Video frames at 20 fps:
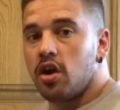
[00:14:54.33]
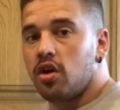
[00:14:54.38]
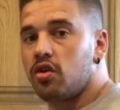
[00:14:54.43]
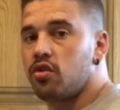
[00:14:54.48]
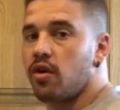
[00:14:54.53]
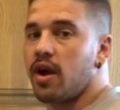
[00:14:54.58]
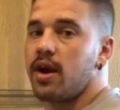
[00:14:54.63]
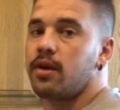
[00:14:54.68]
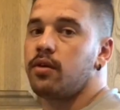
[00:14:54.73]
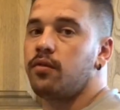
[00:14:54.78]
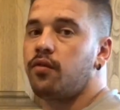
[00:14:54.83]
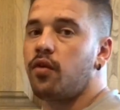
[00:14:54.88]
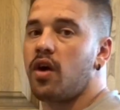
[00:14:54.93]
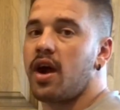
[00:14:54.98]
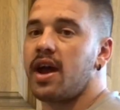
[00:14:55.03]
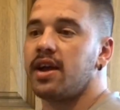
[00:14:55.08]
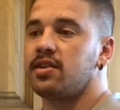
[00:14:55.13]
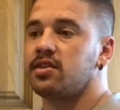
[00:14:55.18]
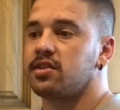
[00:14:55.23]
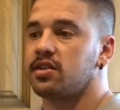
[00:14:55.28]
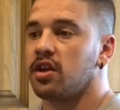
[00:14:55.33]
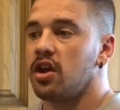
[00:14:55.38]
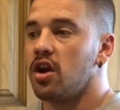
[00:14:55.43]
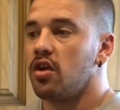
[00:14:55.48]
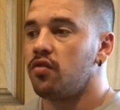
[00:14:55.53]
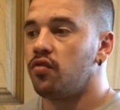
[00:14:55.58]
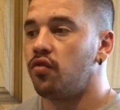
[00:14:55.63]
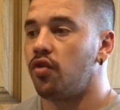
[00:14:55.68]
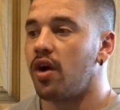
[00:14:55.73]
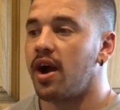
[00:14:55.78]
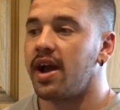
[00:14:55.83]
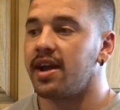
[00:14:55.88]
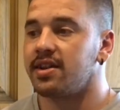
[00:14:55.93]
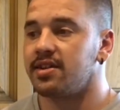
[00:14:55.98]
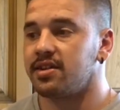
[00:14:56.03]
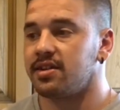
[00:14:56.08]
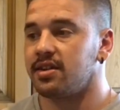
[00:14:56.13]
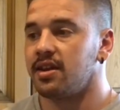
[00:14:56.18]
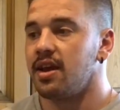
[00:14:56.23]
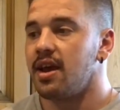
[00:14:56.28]
ground of rice,
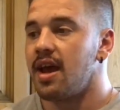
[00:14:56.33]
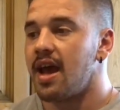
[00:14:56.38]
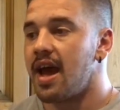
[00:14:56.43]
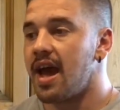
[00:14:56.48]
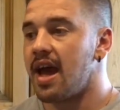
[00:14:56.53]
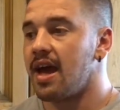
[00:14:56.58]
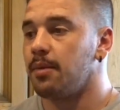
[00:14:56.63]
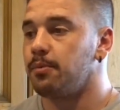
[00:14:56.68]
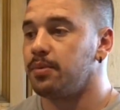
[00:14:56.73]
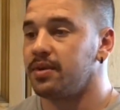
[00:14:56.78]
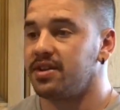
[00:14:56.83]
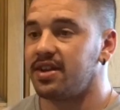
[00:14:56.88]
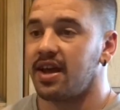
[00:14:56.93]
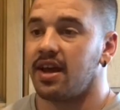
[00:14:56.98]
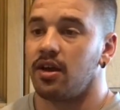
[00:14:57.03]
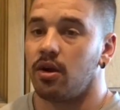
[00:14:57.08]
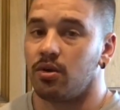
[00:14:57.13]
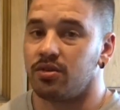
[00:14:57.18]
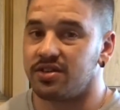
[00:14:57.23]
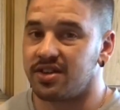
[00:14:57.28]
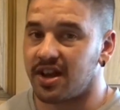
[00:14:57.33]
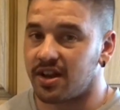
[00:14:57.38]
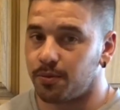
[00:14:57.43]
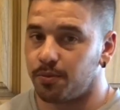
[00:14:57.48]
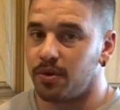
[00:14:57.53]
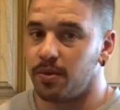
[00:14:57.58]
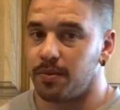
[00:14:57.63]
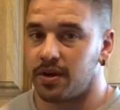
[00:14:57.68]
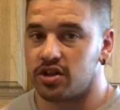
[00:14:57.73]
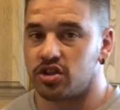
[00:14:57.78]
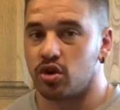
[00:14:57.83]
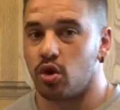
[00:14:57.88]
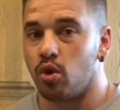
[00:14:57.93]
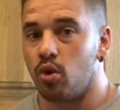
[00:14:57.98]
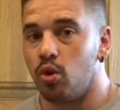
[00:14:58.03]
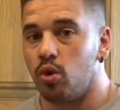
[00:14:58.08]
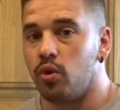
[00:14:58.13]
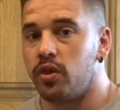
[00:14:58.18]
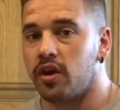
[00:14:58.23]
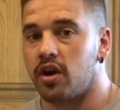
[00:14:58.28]
rice, and potatoes. That's pretty much
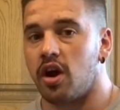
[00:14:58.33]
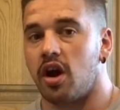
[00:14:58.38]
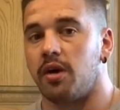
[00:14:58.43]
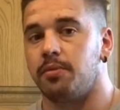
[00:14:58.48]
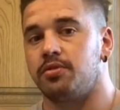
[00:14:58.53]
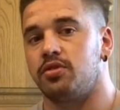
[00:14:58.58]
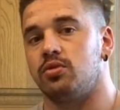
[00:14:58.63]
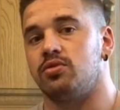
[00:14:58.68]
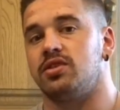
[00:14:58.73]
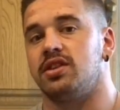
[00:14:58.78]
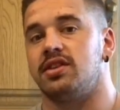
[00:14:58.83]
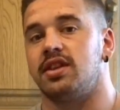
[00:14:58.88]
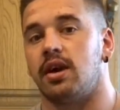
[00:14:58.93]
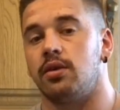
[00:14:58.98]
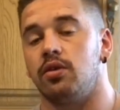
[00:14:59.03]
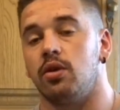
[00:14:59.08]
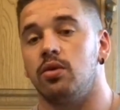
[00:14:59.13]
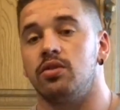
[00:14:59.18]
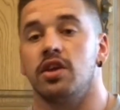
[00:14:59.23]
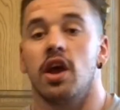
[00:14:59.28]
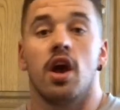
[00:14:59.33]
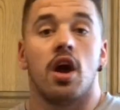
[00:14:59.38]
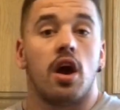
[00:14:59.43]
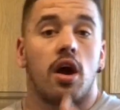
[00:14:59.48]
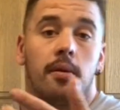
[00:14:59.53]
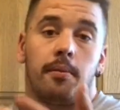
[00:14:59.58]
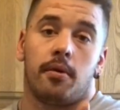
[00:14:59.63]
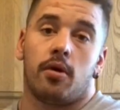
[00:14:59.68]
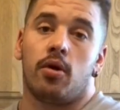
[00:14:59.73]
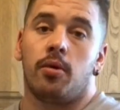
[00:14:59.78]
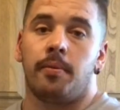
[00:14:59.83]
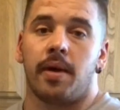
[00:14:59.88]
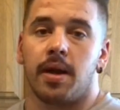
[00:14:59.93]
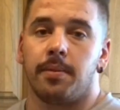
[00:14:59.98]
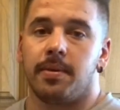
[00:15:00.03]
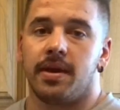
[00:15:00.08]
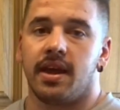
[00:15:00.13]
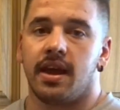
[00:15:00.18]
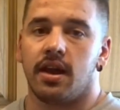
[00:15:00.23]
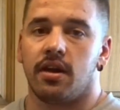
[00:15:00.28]
all the carb sources I'll use. Or
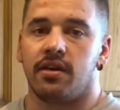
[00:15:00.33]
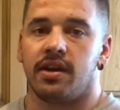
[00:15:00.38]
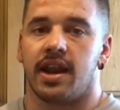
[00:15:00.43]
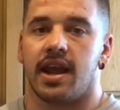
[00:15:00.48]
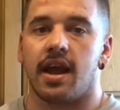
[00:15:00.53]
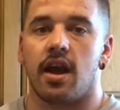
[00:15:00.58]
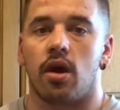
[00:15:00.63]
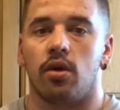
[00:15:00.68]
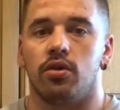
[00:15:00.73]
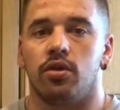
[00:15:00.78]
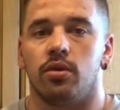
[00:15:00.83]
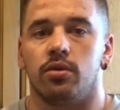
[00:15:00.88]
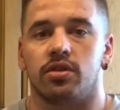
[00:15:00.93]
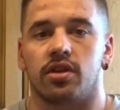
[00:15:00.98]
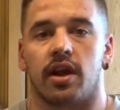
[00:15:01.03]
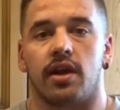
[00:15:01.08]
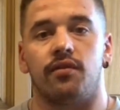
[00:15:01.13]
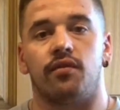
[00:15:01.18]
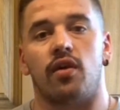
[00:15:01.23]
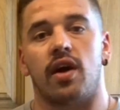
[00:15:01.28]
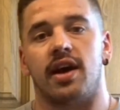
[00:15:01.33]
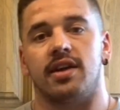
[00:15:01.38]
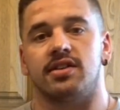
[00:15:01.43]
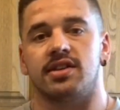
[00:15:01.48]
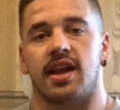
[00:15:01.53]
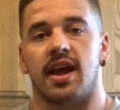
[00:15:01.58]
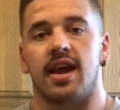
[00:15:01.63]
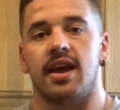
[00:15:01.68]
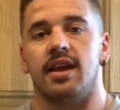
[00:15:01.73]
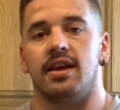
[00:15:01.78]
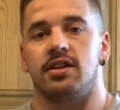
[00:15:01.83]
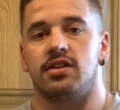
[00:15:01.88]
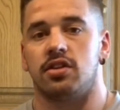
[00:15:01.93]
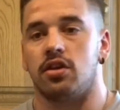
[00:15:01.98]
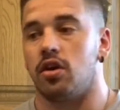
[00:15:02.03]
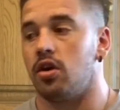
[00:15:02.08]
maybe here and there I'll use like rice cakes